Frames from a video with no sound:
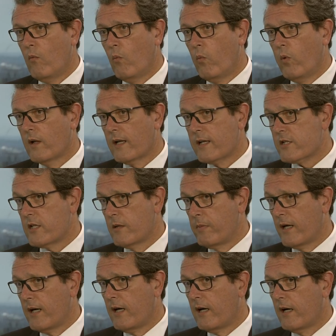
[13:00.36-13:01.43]
will actually
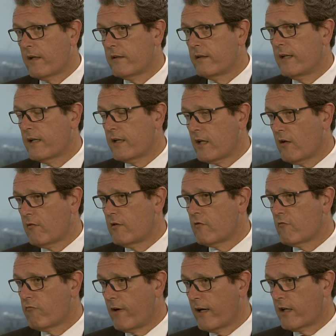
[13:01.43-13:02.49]
be higher than their
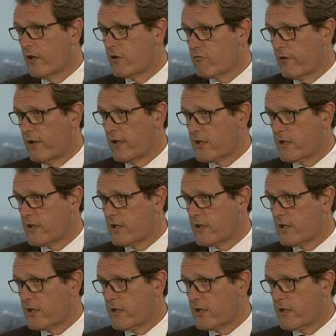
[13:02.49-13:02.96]
current regulatory